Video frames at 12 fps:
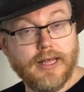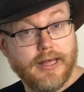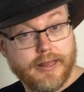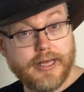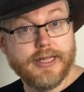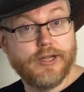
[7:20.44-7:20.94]

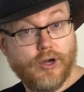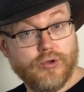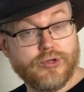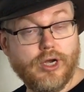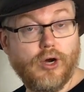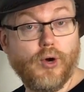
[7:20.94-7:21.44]
they
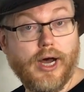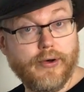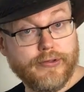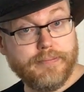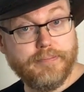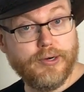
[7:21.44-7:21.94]
don't go
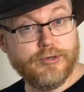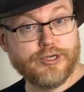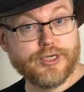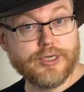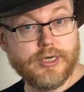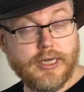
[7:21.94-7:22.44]
out
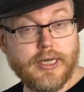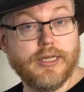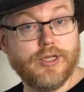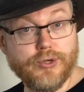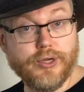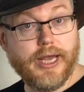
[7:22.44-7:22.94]
bush
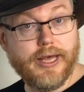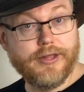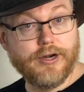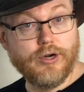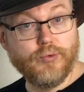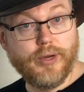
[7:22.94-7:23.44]

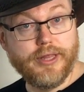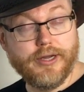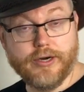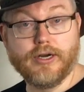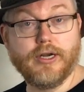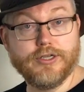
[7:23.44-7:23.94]
together with
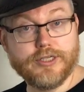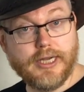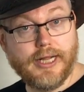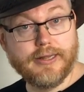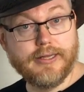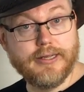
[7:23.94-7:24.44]
their
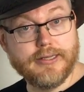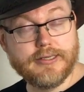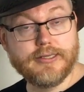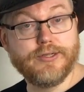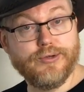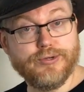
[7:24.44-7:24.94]
consultants
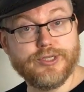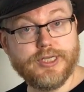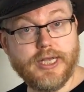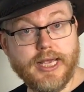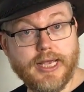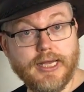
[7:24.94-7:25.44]
to
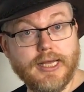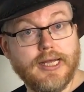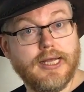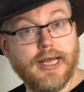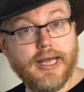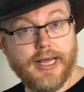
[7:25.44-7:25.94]
see
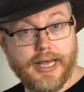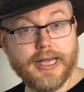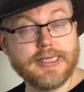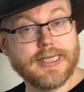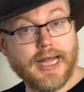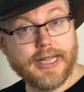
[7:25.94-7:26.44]

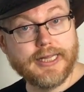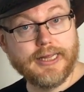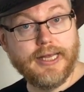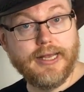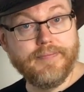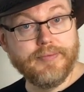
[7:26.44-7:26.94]

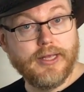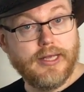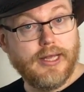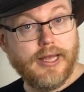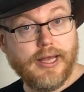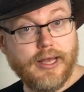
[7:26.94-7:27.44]
exactly
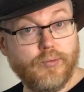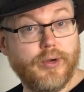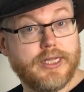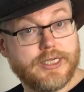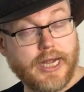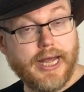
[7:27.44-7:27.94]

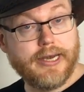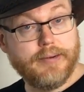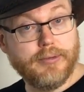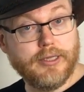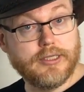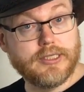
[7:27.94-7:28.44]
which
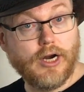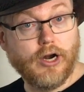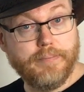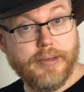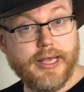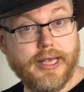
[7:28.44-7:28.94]
animals are
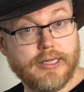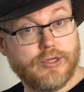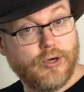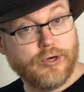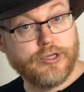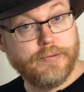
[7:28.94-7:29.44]
being
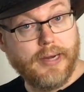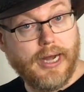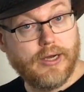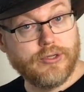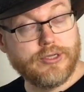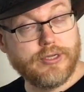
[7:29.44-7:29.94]
talked
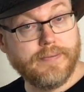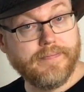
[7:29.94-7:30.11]
about.